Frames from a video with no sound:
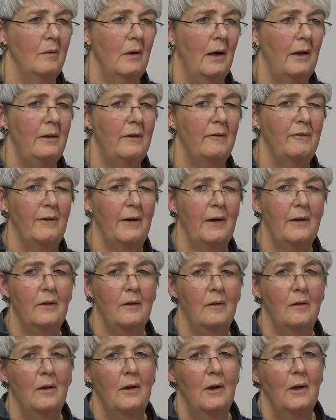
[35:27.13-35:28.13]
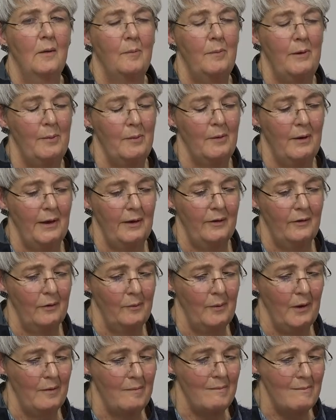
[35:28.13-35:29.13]
And the fact that people had
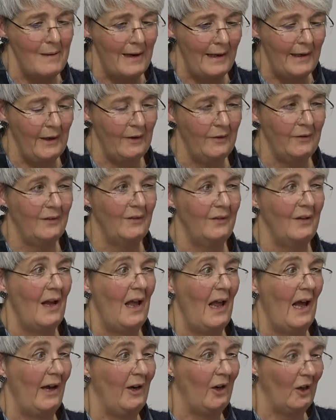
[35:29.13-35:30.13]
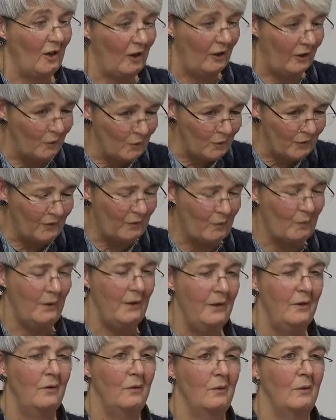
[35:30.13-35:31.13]
to wear masks and a closed
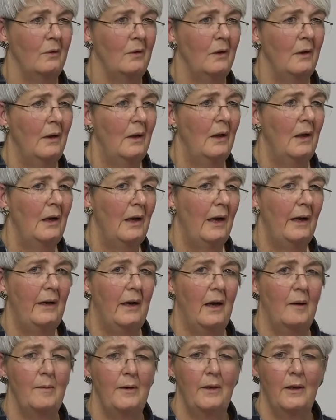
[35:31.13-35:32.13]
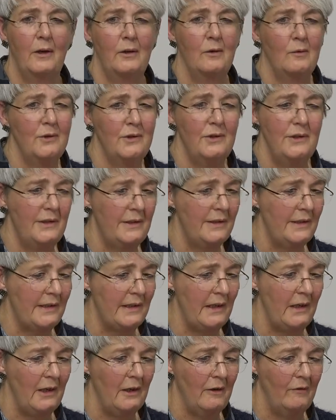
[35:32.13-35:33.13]
window. And I mean, I always used to
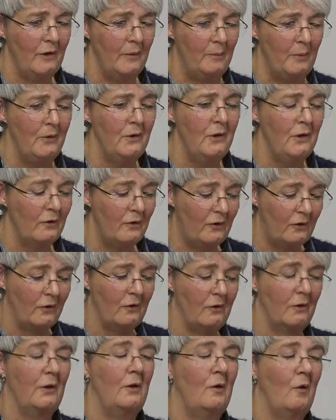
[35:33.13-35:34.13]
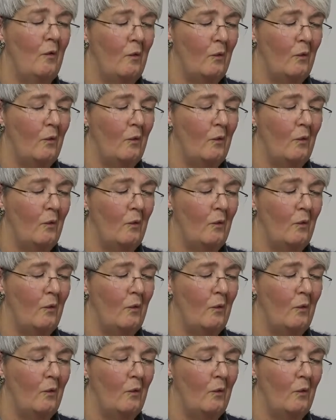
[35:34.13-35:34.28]
say, if you put your dog in,